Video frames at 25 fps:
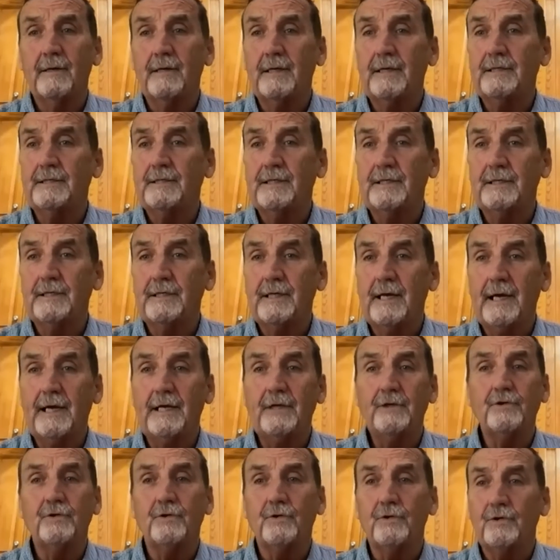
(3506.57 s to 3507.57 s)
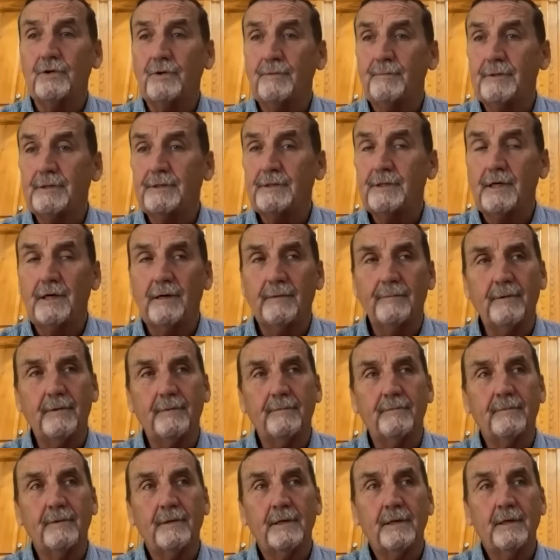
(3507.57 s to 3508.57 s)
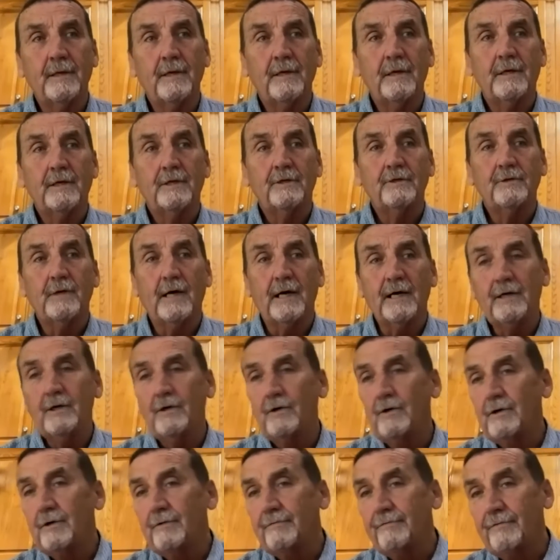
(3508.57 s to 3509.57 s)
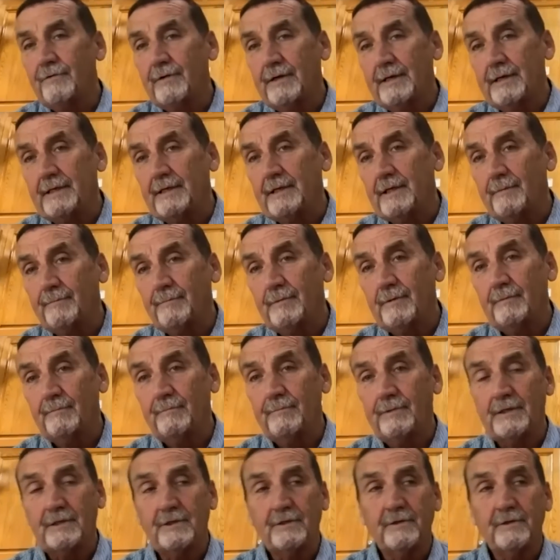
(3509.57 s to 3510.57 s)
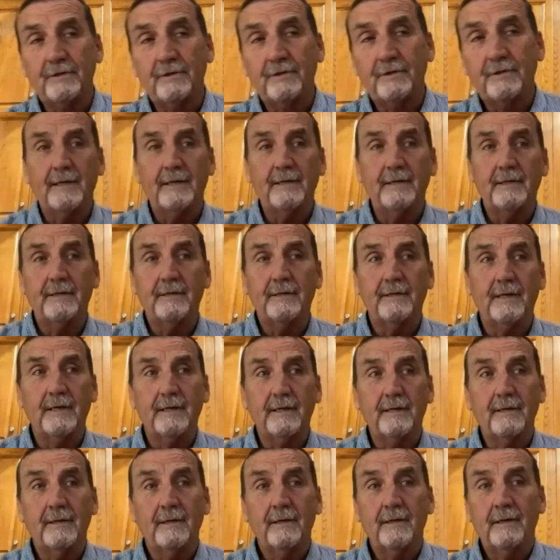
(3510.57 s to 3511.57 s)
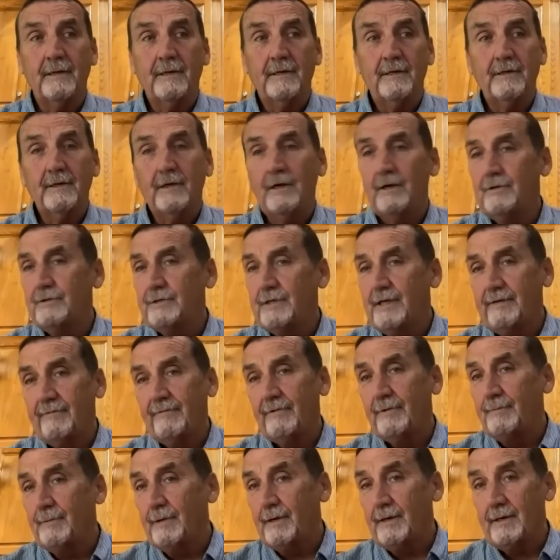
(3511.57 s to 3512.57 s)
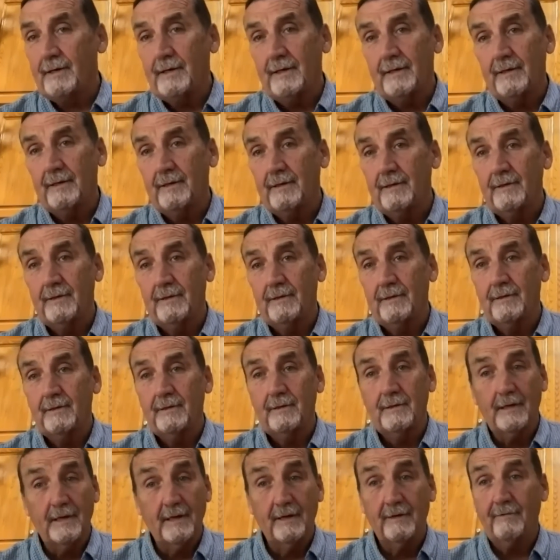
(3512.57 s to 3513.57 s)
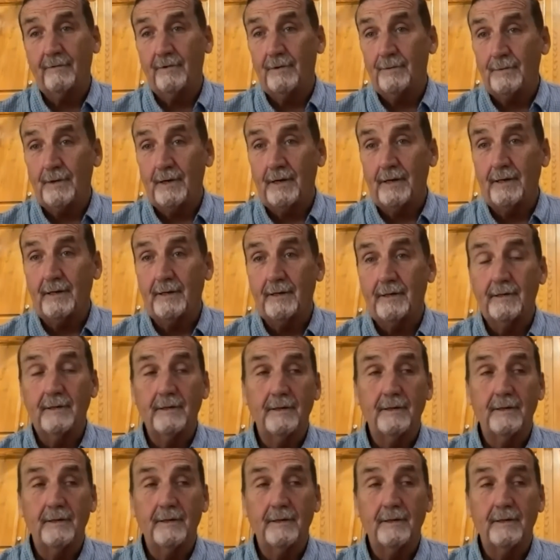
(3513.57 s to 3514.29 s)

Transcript: he's in danger you must help him so I called a friend up in Pennsylvania that knows everybody, everybody.